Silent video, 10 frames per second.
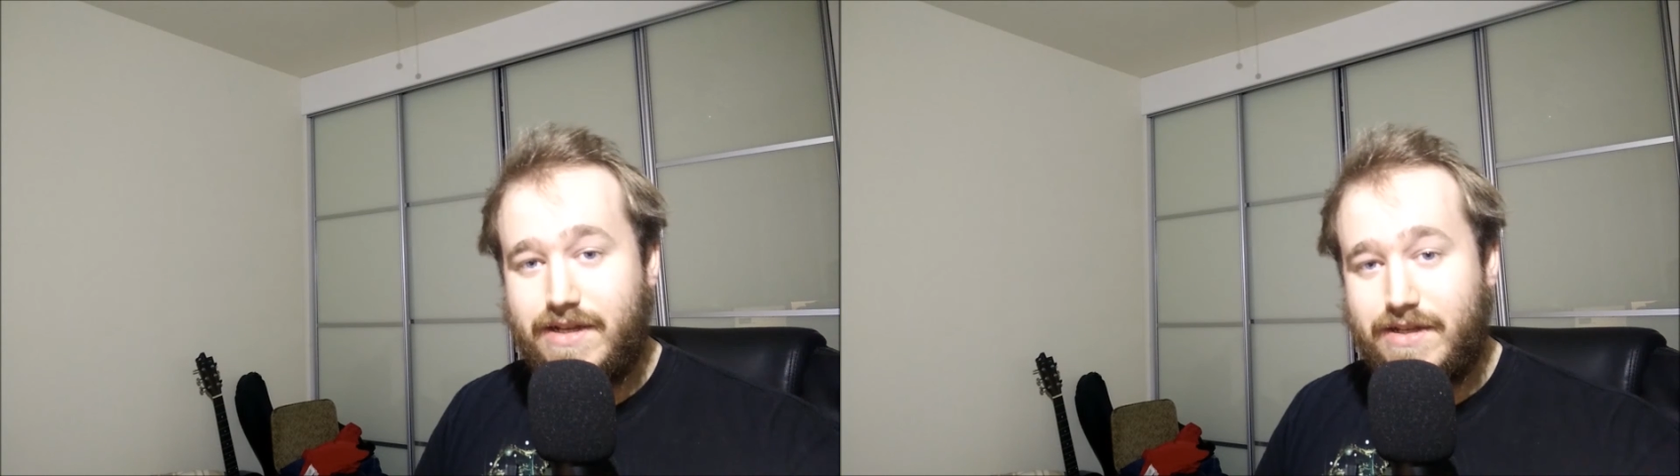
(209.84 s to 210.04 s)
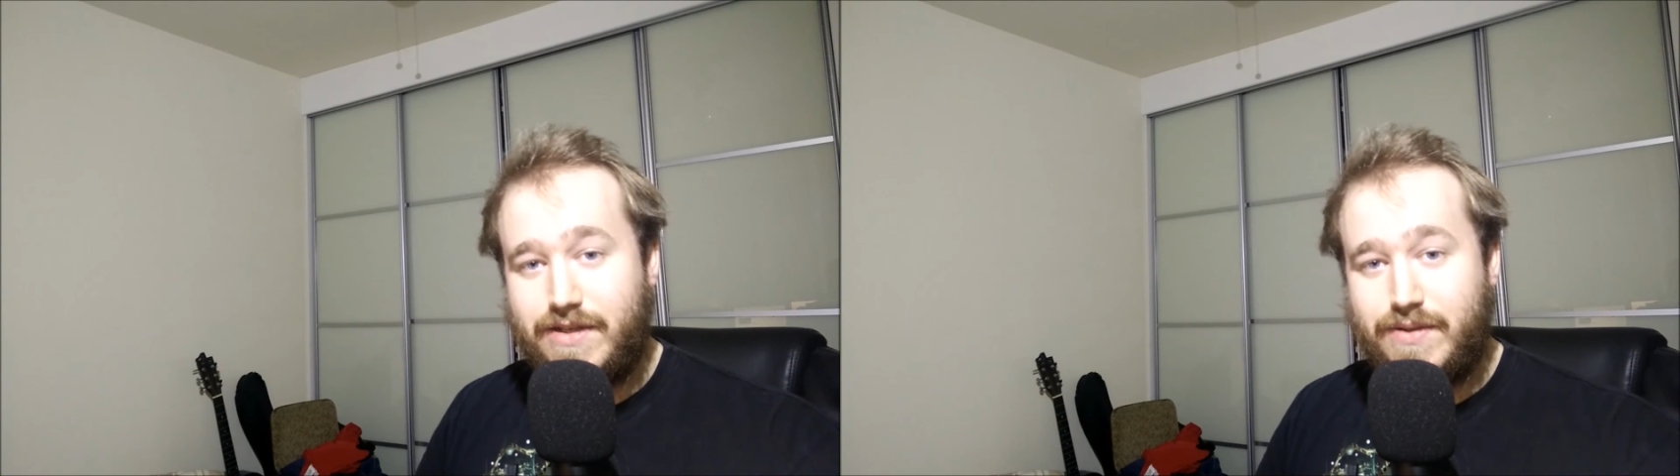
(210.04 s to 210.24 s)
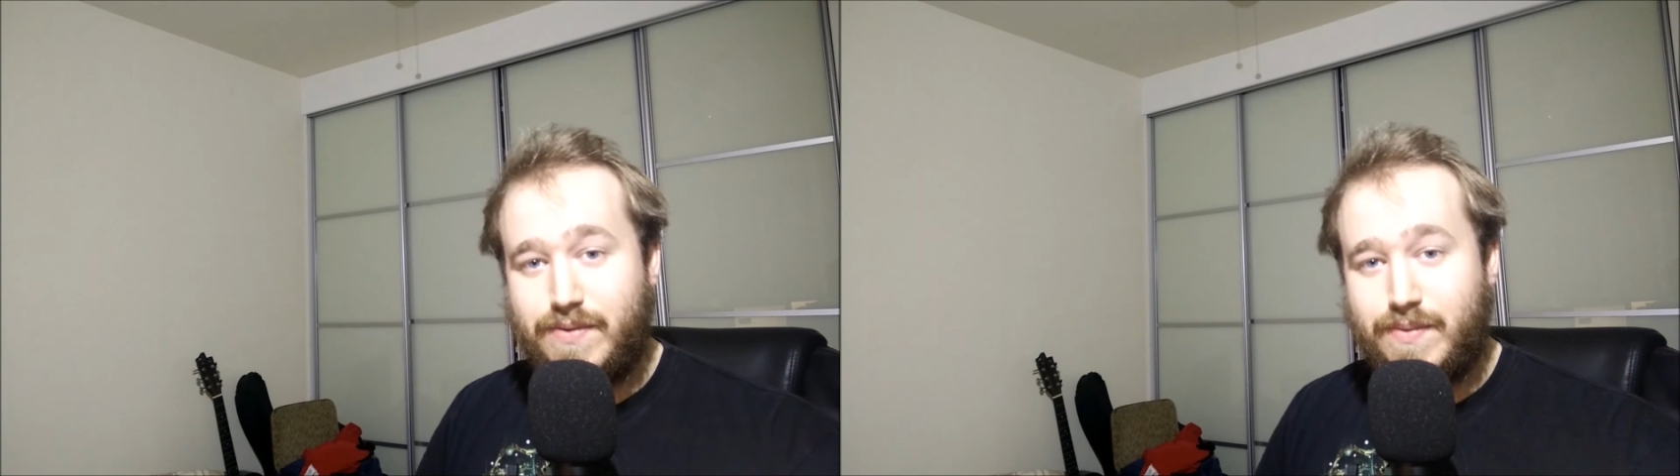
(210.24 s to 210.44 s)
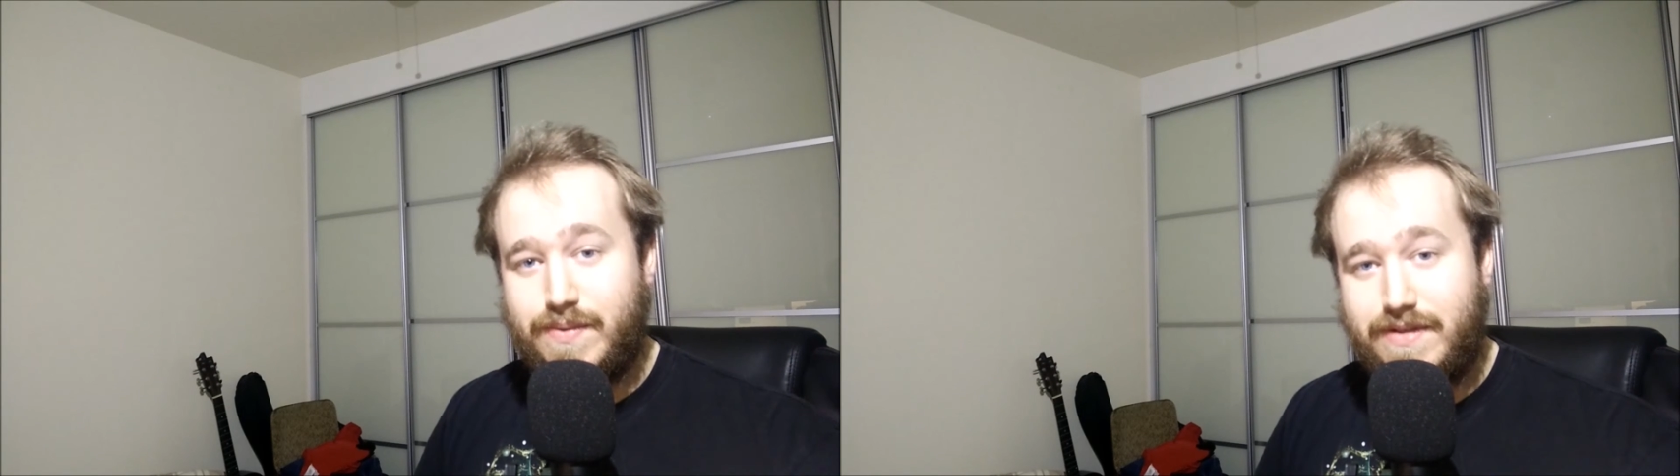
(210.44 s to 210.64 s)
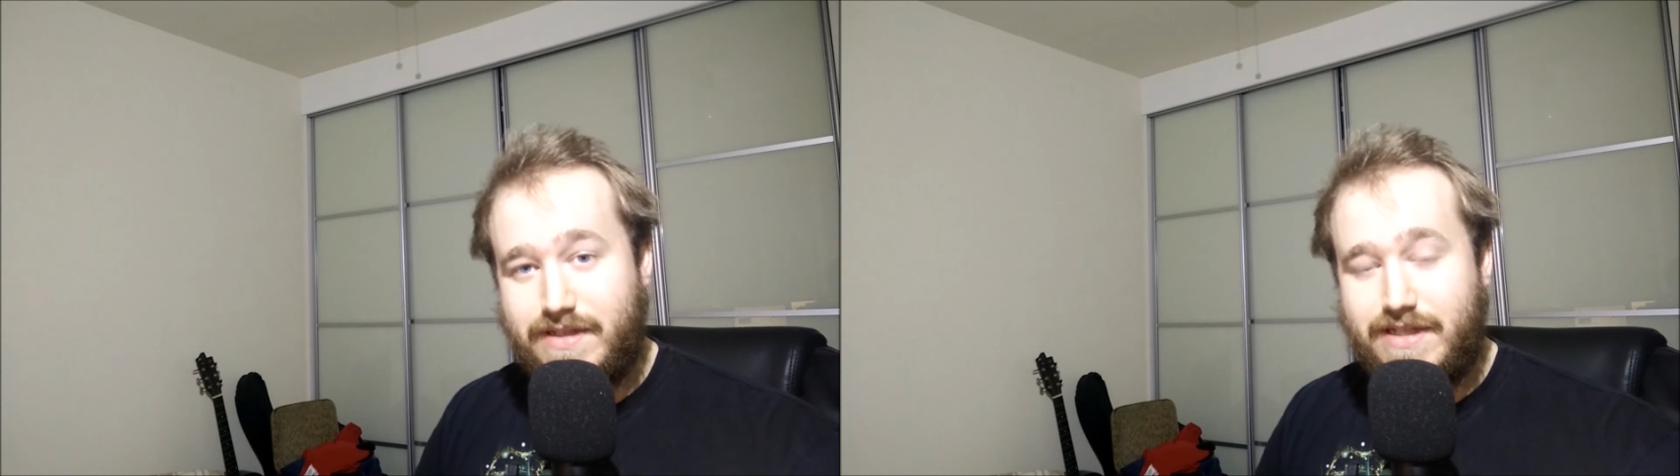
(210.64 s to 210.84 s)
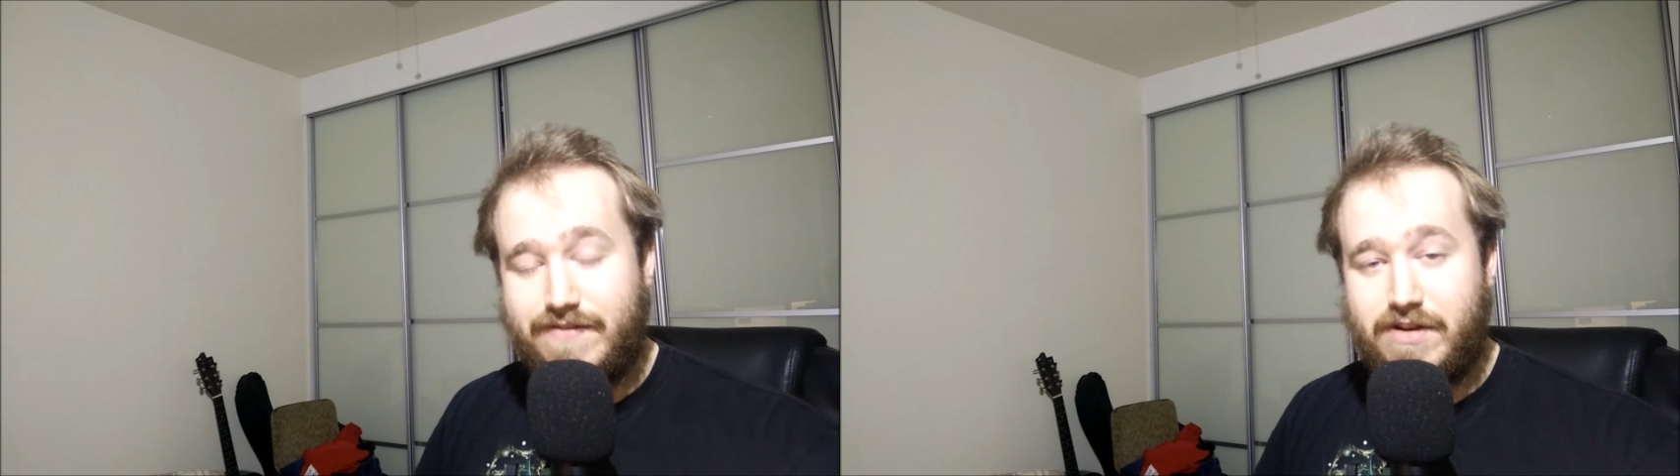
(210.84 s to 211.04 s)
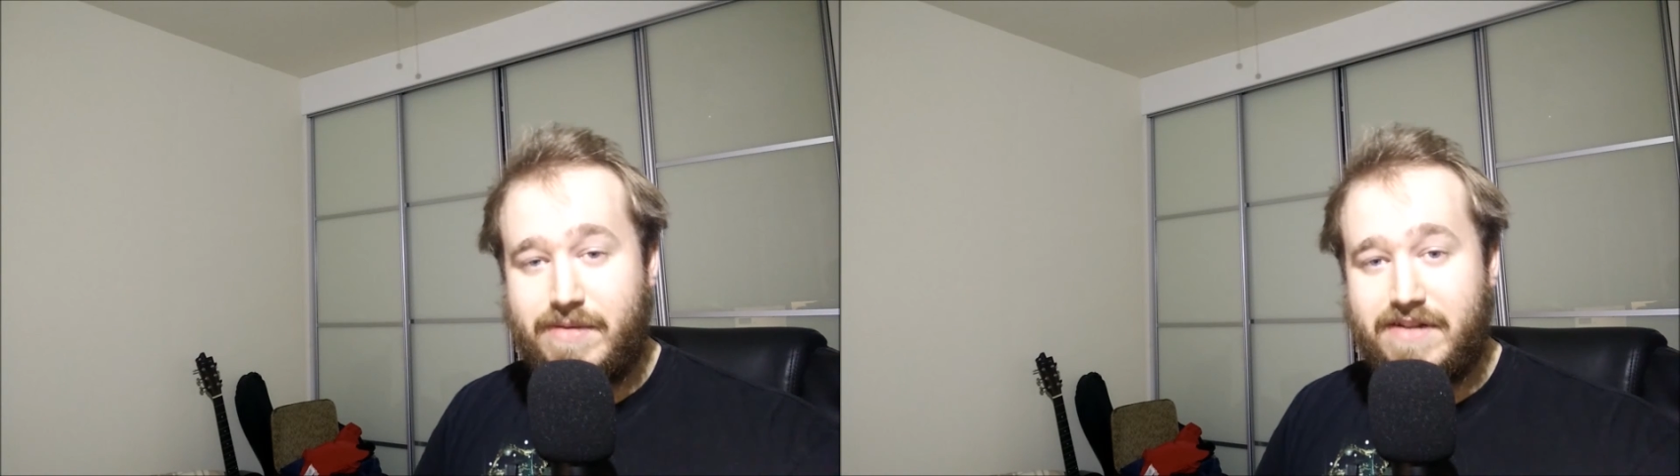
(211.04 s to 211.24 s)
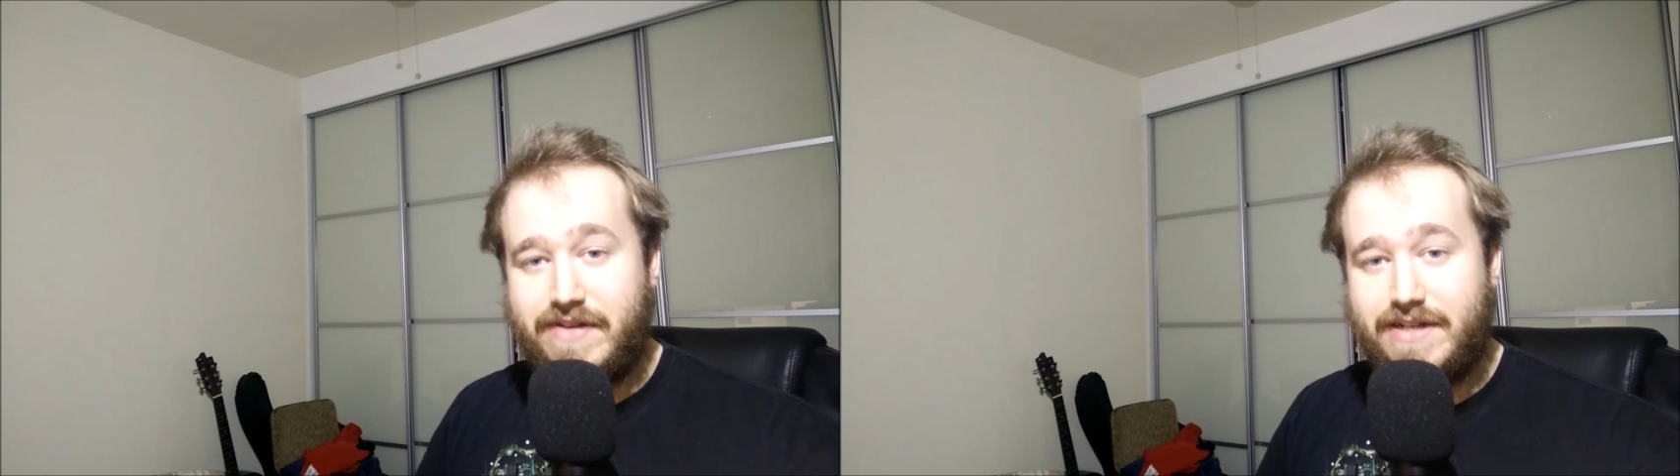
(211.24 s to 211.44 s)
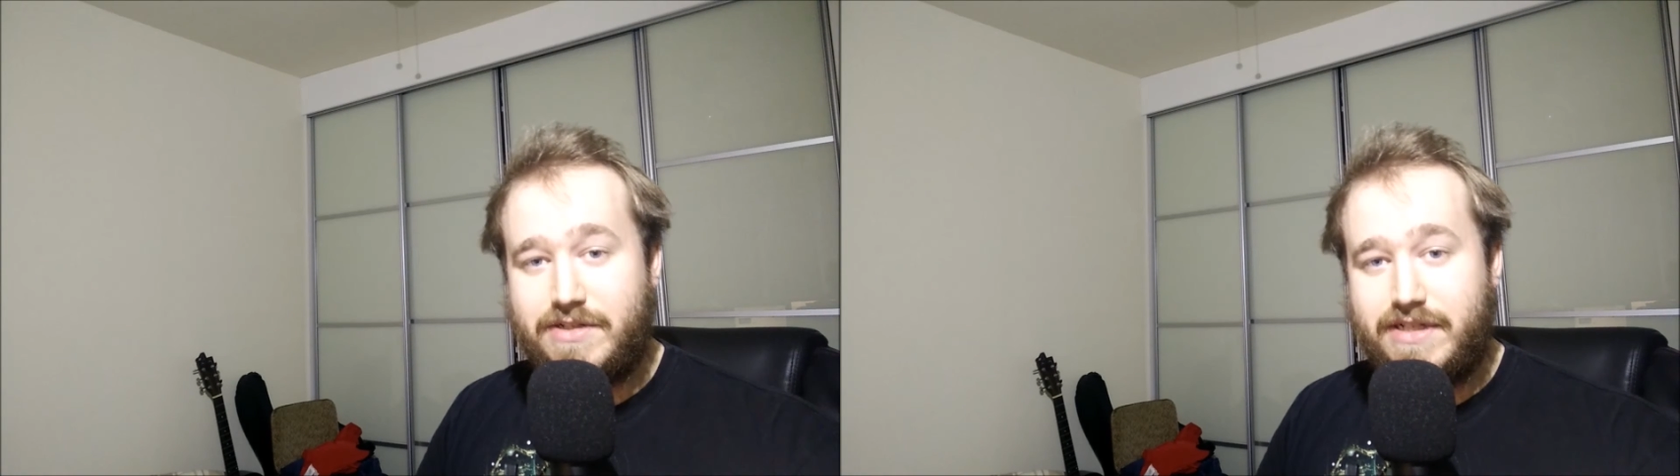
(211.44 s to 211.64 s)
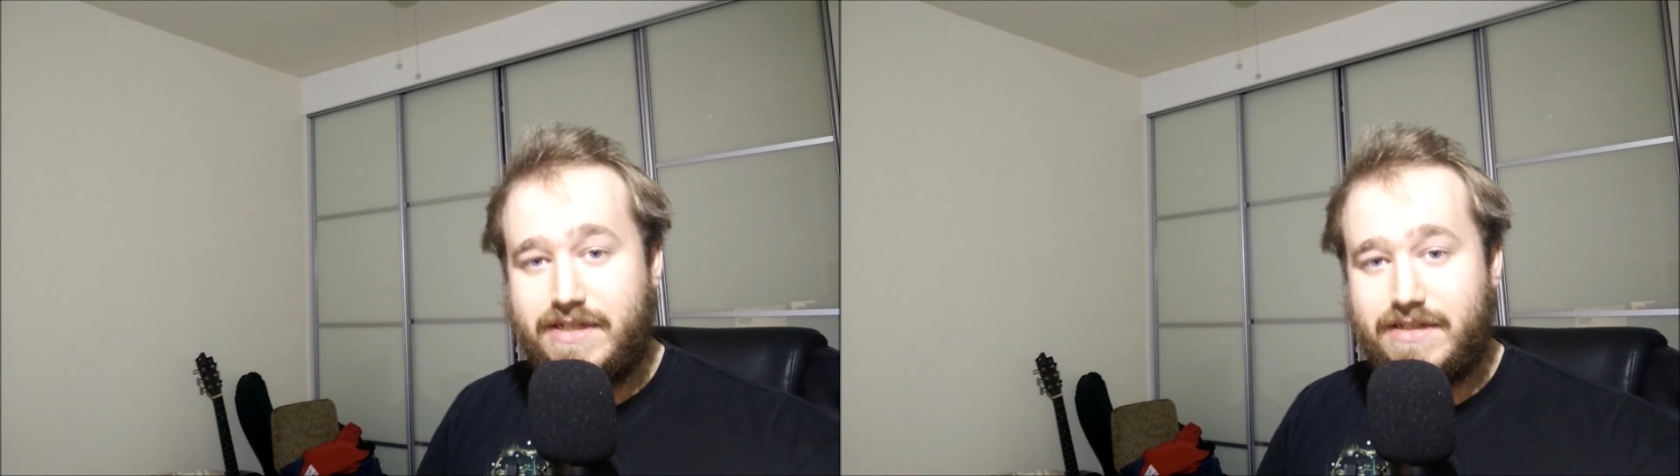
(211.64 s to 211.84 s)
You give it a bit of
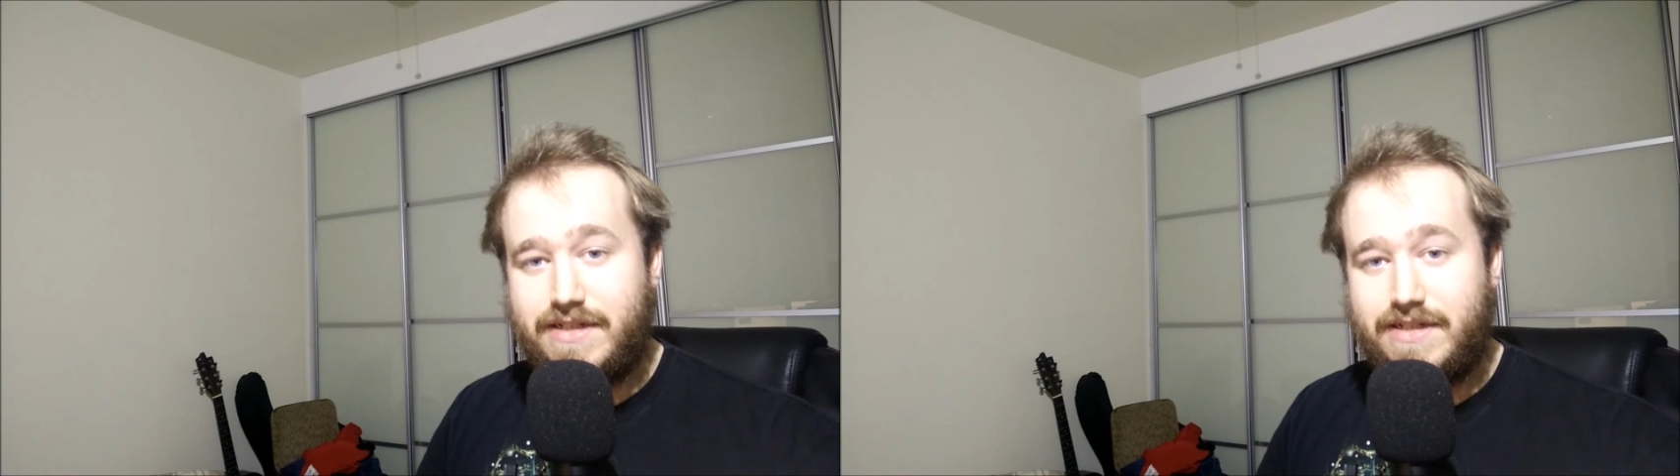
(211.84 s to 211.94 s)
energy,